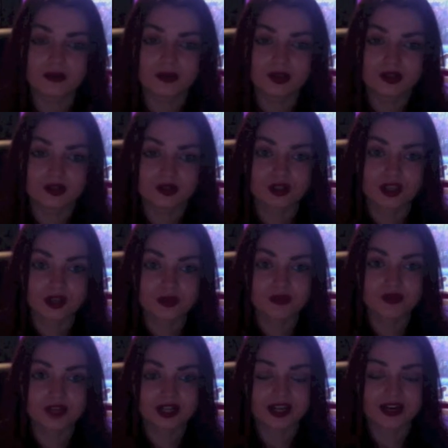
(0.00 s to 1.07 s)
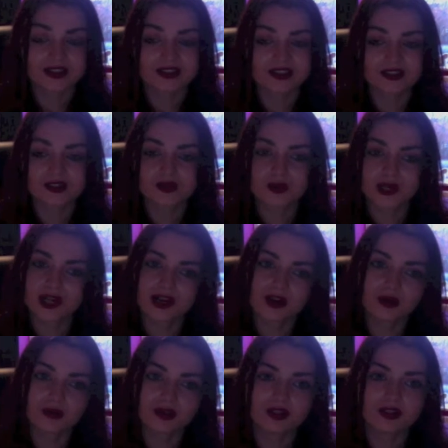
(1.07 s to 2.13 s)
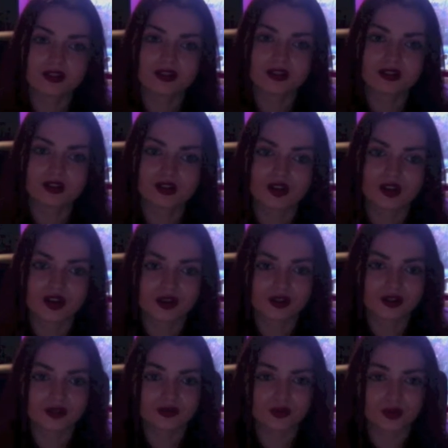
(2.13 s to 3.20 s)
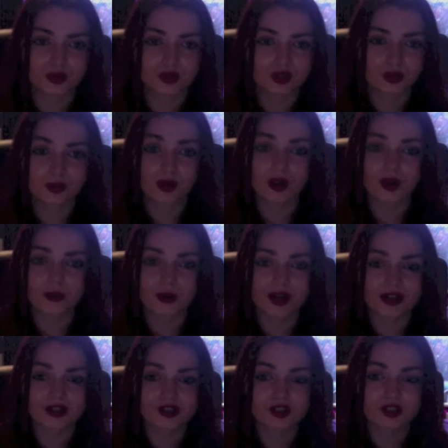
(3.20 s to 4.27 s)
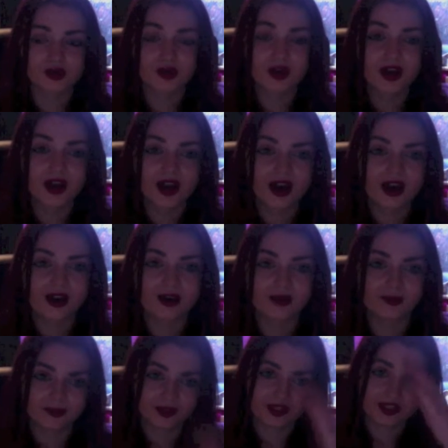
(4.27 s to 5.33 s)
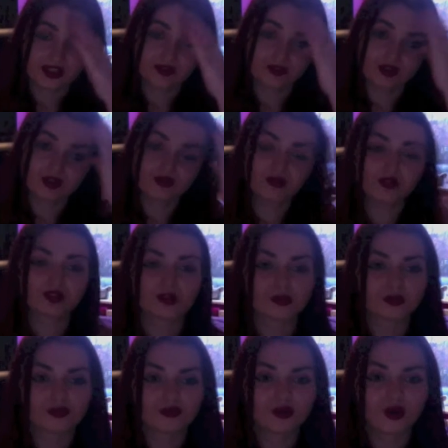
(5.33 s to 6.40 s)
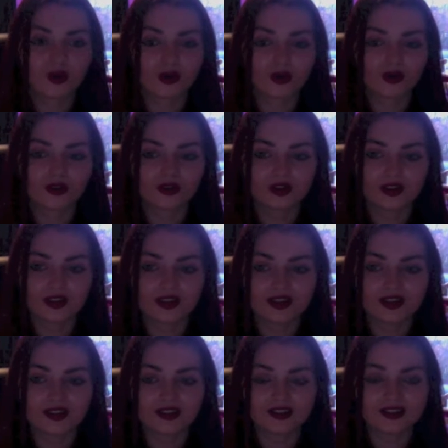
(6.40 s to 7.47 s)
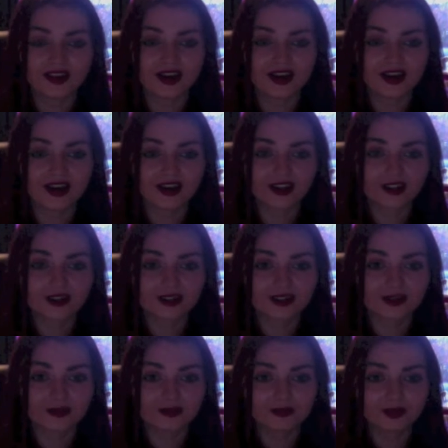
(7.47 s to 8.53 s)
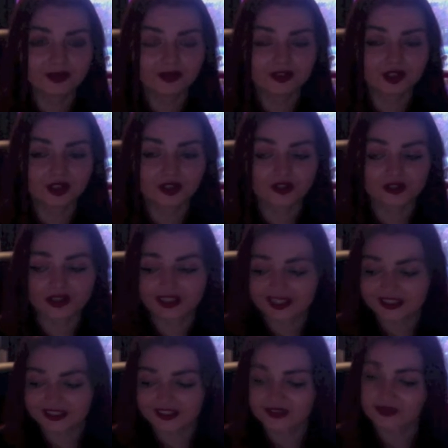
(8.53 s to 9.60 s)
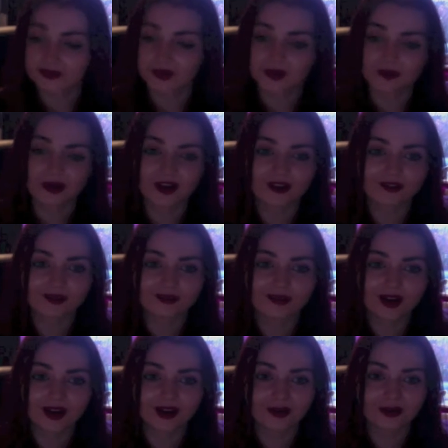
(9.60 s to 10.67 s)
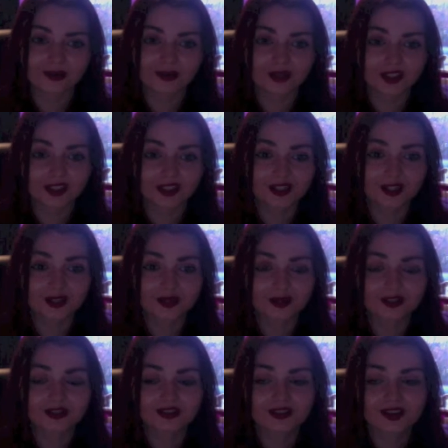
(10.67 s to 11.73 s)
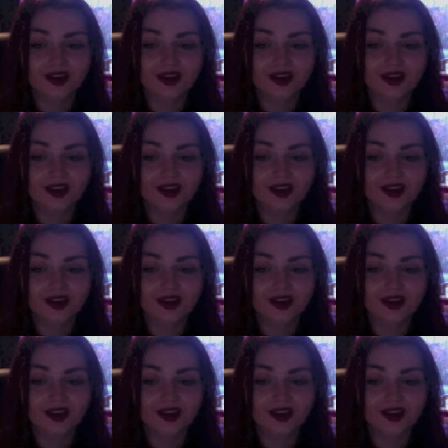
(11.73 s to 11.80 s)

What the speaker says: So it came in really handy, and as well it helped me learn how to use Photoshop a lot better too. Because I've used Photoshop before, and I use it in my photography lessons, but apart from that I was pretty clueless.